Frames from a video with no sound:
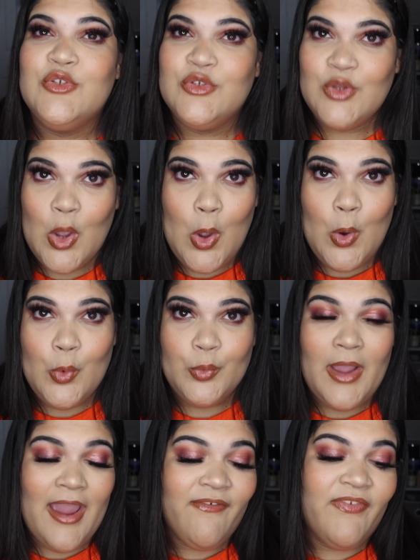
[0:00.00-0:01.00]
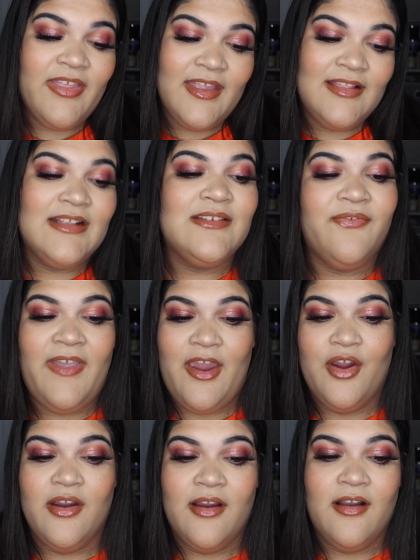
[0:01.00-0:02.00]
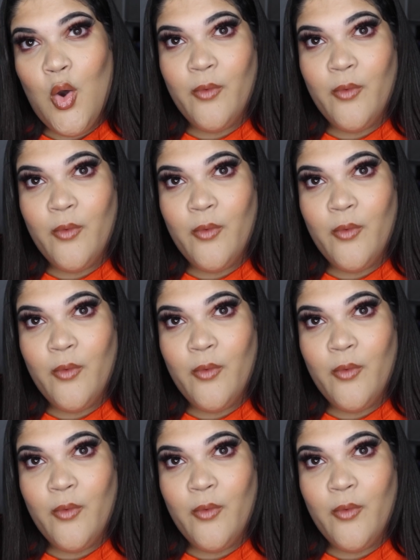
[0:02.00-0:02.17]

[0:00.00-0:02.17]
So I feel like that's fair.